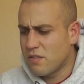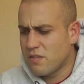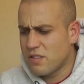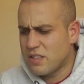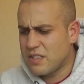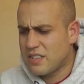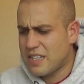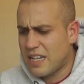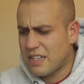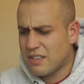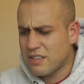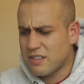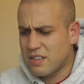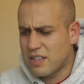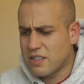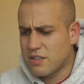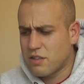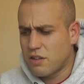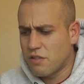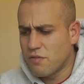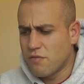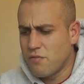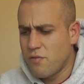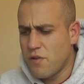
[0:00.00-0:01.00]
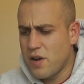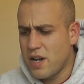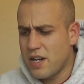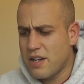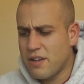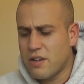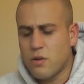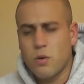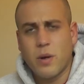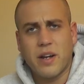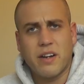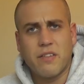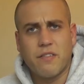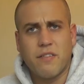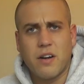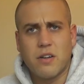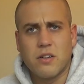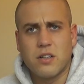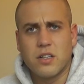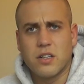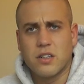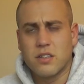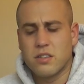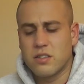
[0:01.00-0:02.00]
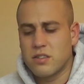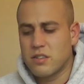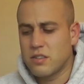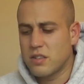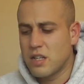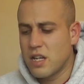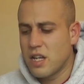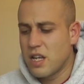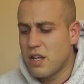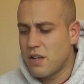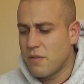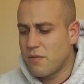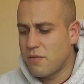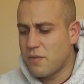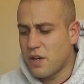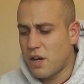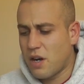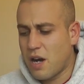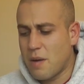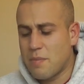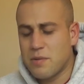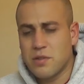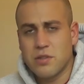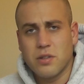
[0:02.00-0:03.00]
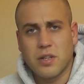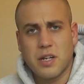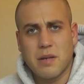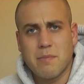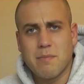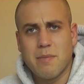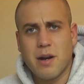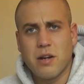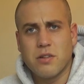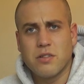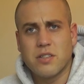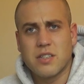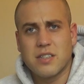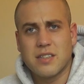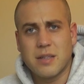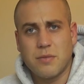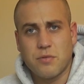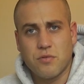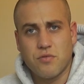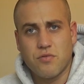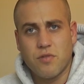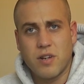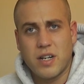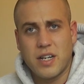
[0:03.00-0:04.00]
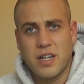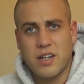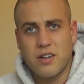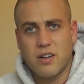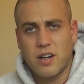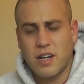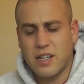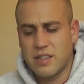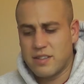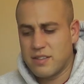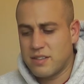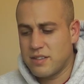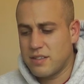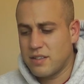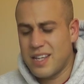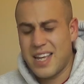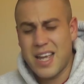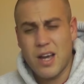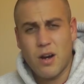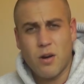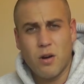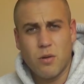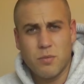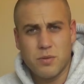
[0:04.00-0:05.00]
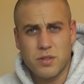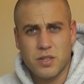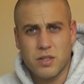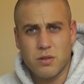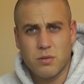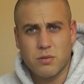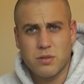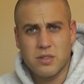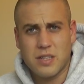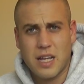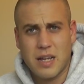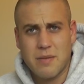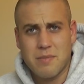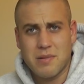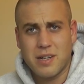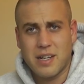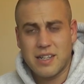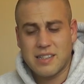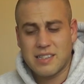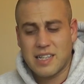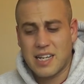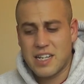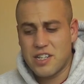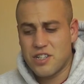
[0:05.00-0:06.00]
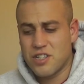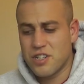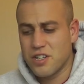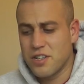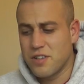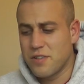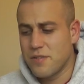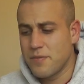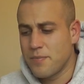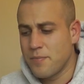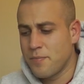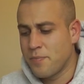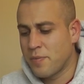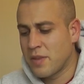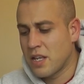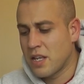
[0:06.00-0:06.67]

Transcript: Sounds like it's got a really quick focus. The hypersonic motor seems really nice. Optical stabilization.